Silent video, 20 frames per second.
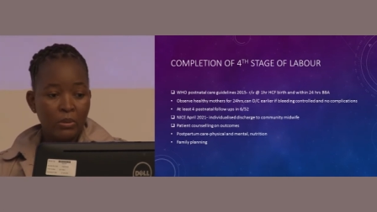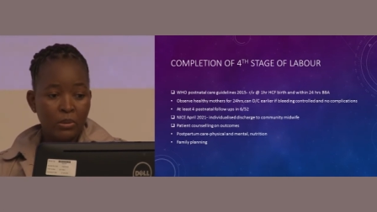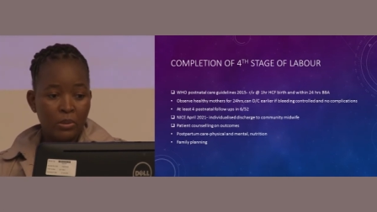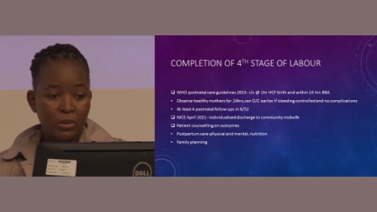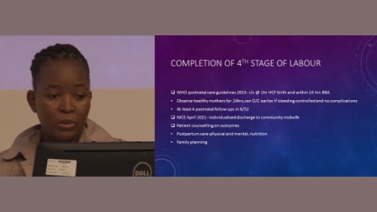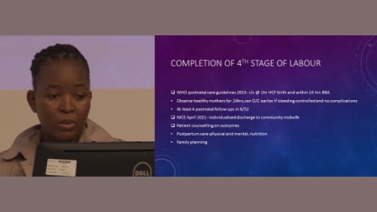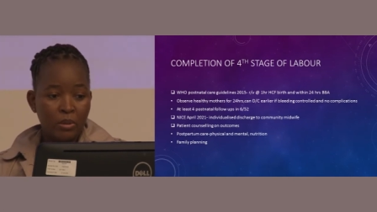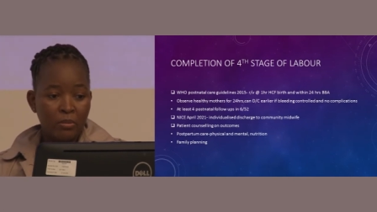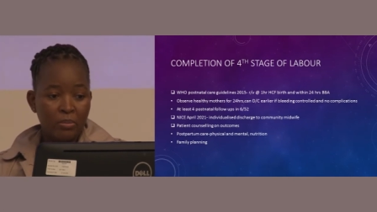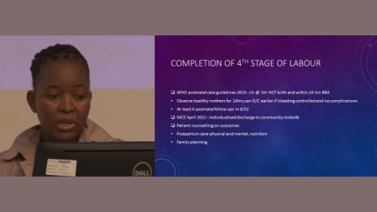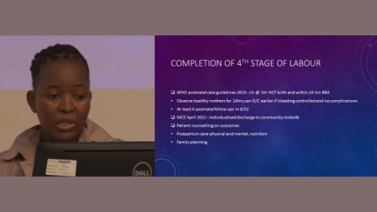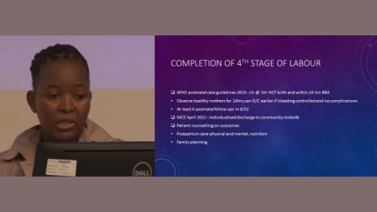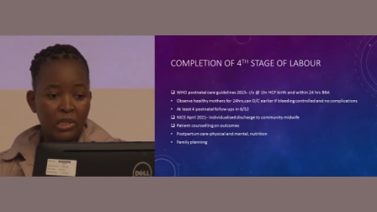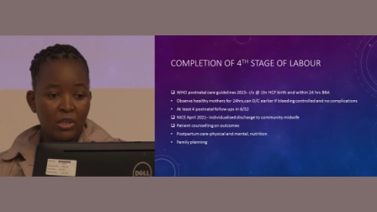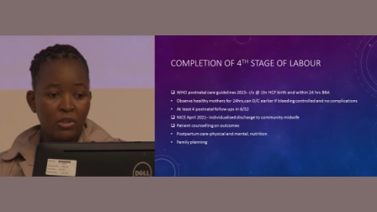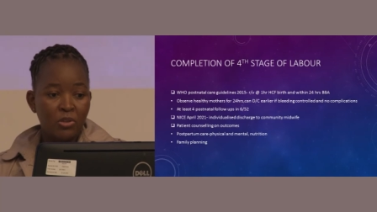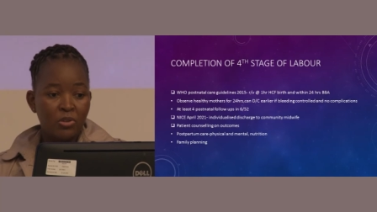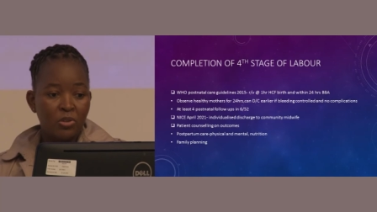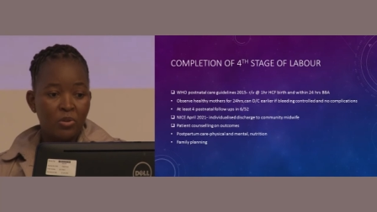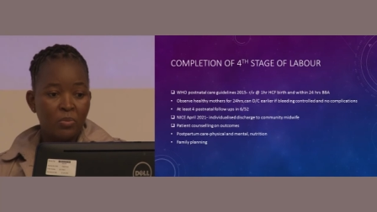So the
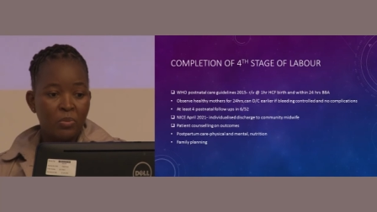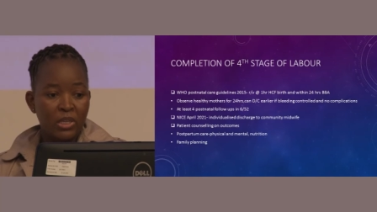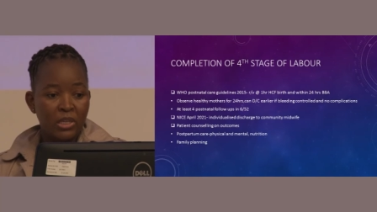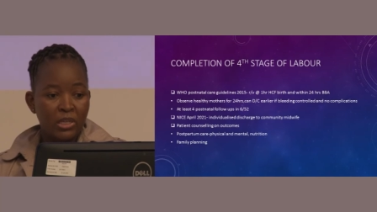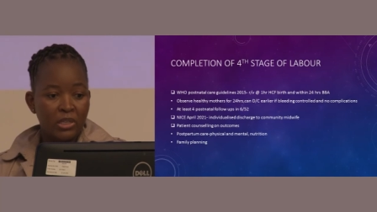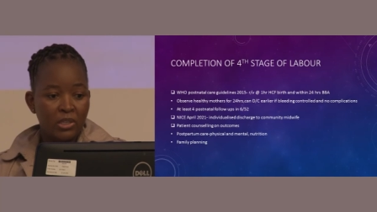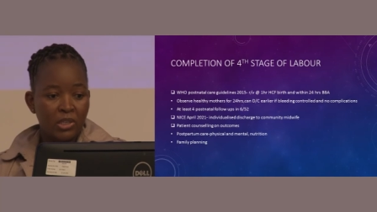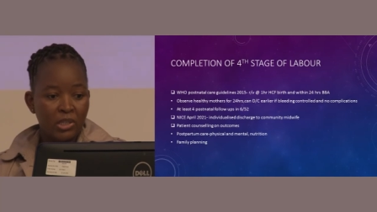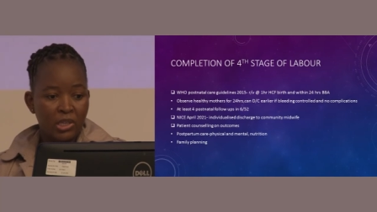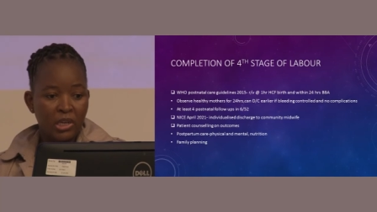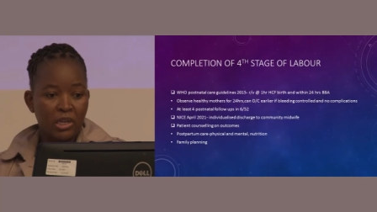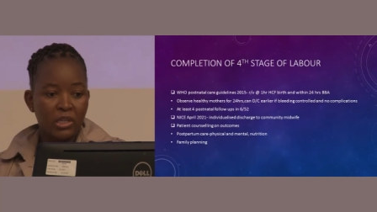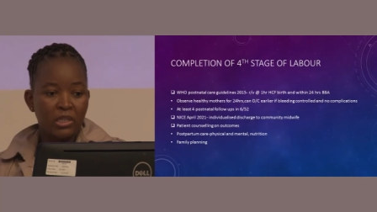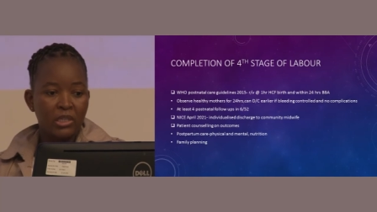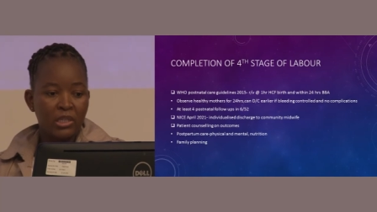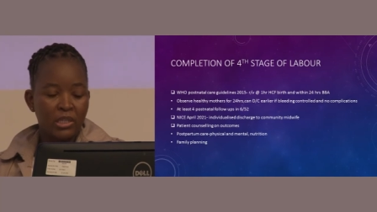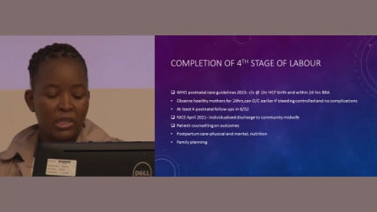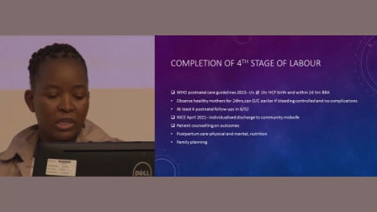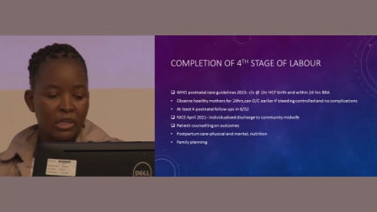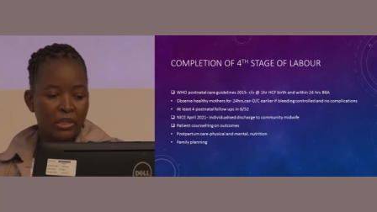patient should be
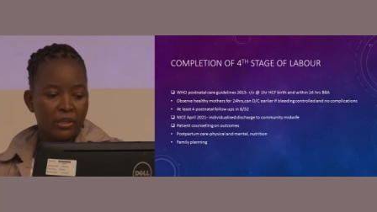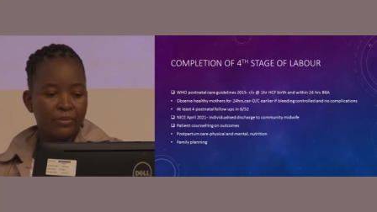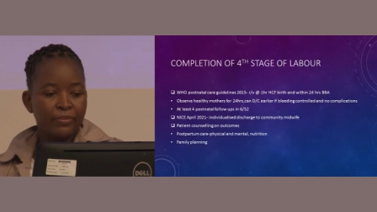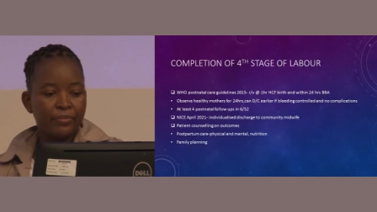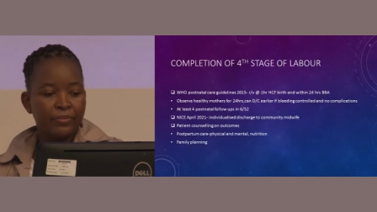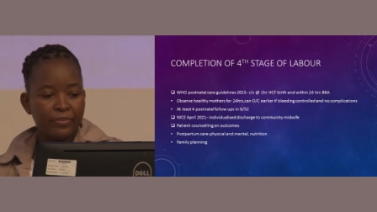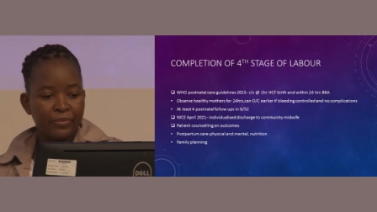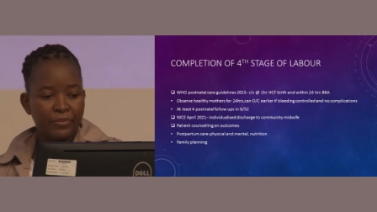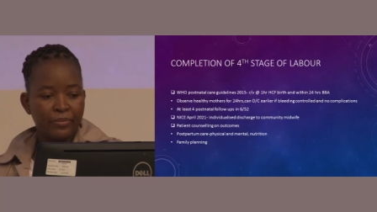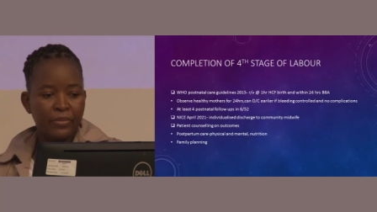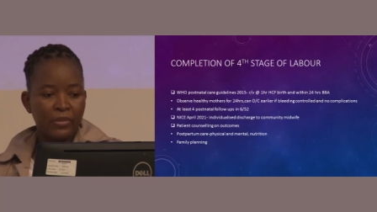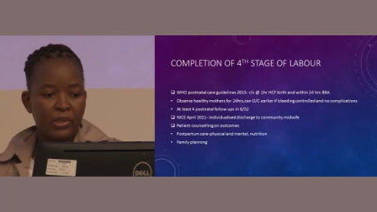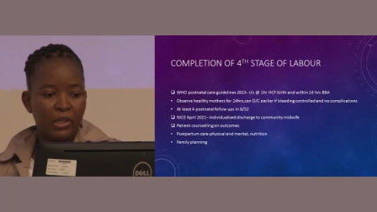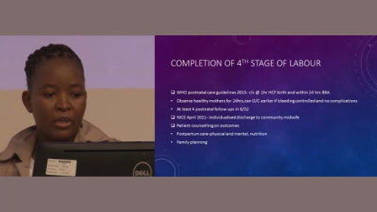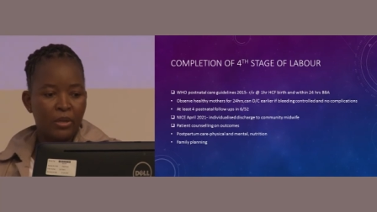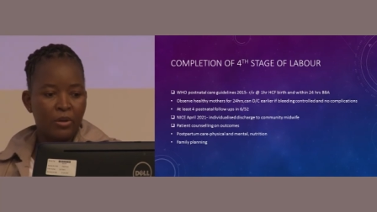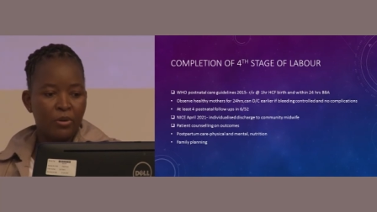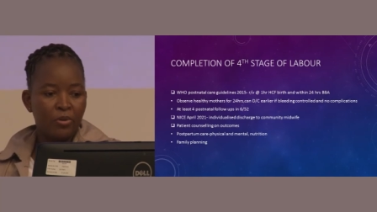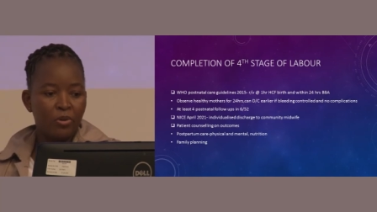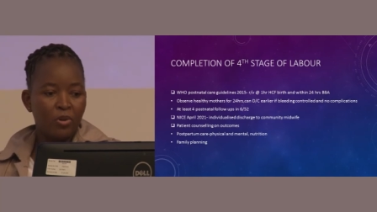discharged
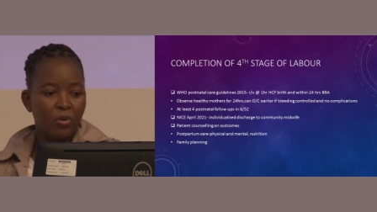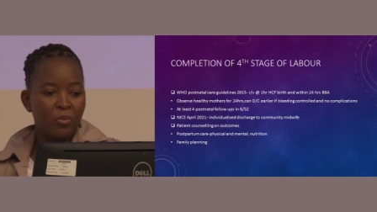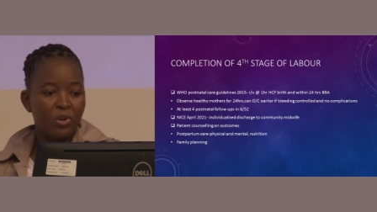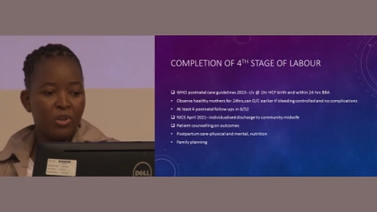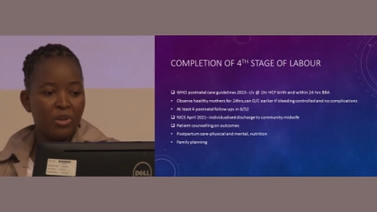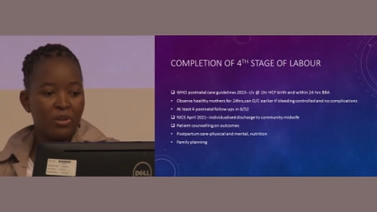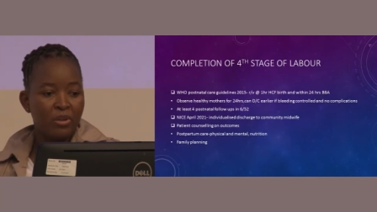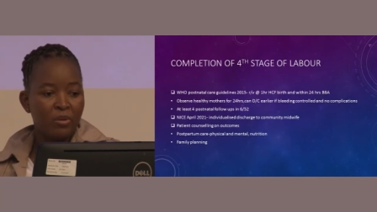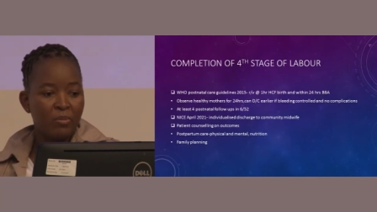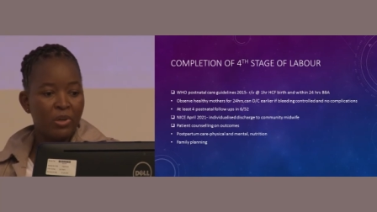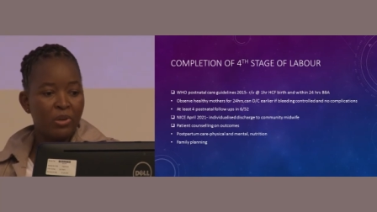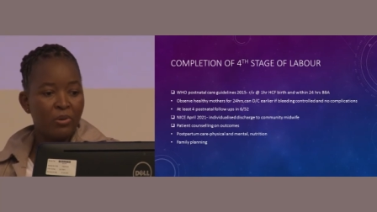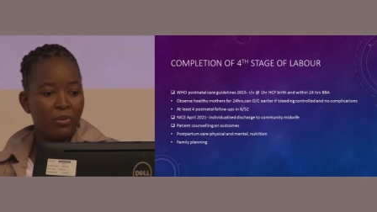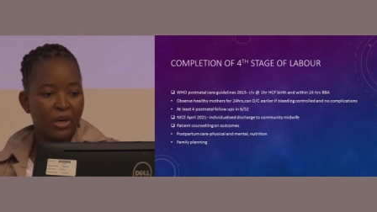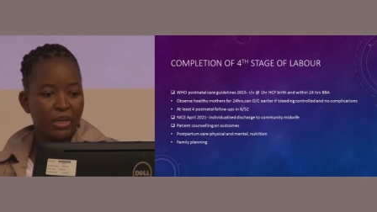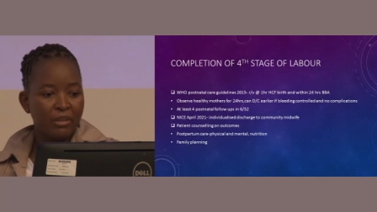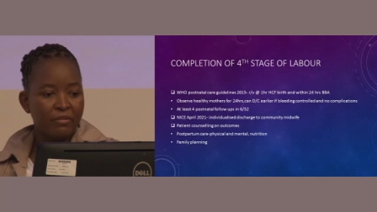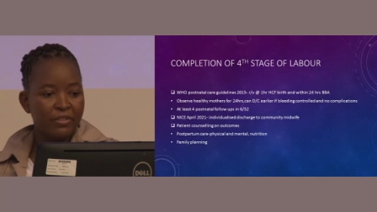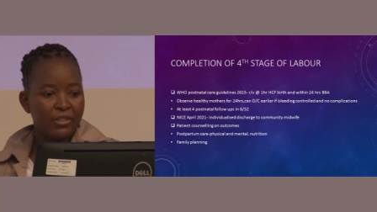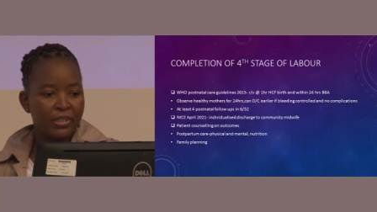to community
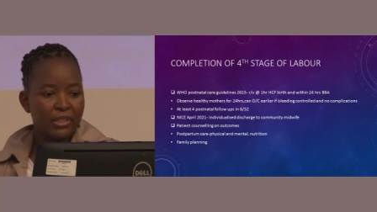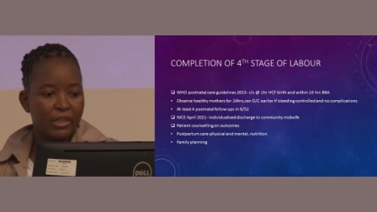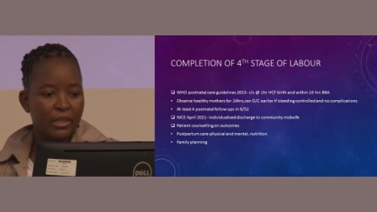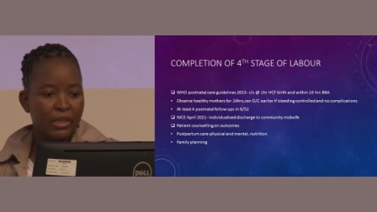midwives.